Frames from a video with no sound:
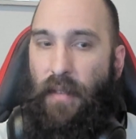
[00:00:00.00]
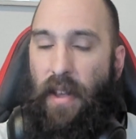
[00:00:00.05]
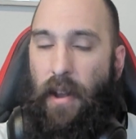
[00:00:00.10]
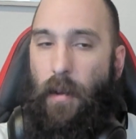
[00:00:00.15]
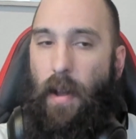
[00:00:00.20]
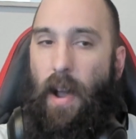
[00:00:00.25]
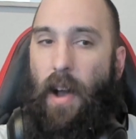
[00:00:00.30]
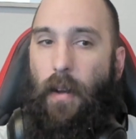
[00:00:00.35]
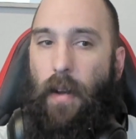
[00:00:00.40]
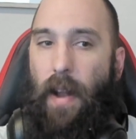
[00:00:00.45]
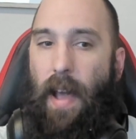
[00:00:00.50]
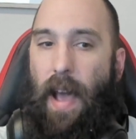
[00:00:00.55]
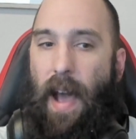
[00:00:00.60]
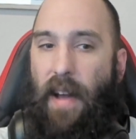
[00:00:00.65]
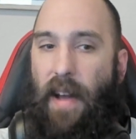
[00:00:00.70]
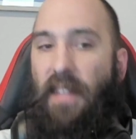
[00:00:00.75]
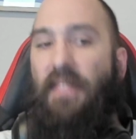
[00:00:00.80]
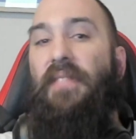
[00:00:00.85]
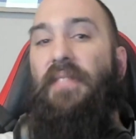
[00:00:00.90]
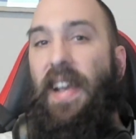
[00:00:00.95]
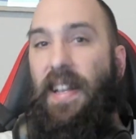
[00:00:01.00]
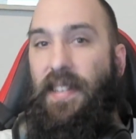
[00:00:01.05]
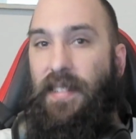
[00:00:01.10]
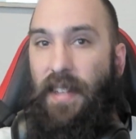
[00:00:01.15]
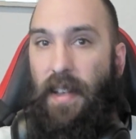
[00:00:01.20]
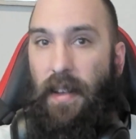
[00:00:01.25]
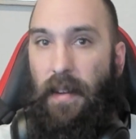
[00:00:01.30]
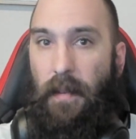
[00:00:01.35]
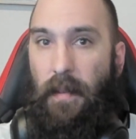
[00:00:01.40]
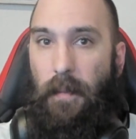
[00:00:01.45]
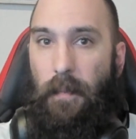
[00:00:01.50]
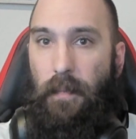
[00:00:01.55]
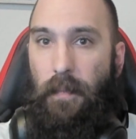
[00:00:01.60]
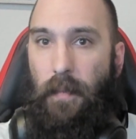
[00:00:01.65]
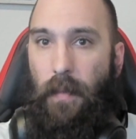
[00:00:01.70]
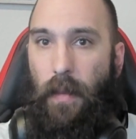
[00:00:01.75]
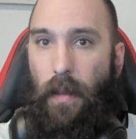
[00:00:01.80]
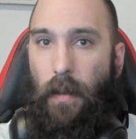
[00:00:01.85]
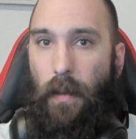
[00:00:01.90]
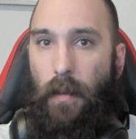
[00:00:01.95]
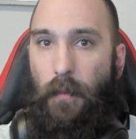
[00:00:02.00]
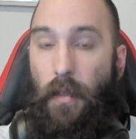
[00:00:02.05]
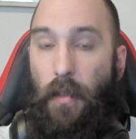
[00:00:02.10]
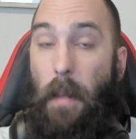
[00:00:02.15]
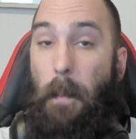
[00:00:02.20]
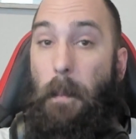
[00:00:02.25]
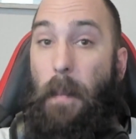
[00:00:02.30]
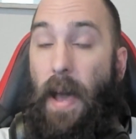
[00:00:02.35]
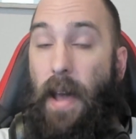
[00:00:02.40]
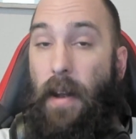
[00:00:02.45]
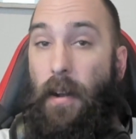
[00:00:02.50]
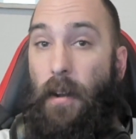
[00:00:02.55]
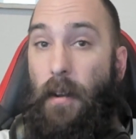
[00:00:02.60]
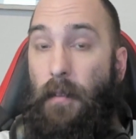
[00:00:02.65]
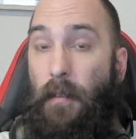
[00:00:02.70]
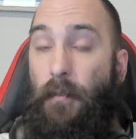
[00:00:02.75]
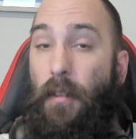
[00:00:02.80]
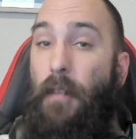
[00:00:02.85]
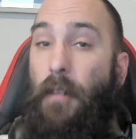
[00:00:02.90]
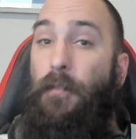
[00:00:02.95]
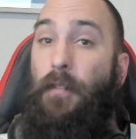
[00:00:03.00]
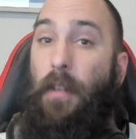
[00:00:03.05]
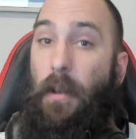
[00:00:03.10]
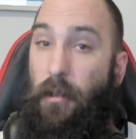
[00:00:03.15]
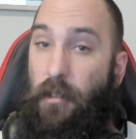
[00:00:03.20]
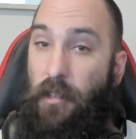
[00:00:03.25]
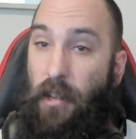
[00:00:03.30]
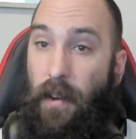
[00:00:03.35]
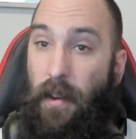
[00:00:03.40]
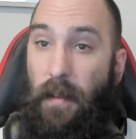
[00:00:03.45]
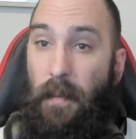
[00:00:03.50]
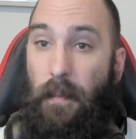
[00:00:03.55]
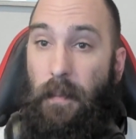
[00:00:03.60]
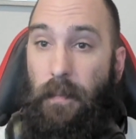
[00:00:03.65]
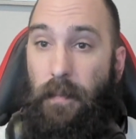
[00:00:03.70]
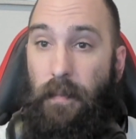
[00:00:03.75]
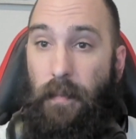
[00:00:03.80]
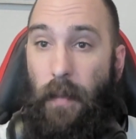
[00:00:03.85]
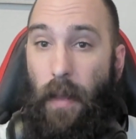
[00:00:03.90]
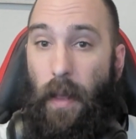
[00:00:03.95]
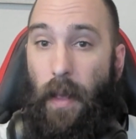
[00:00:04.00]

and figure out how to fix it for the better, for the future.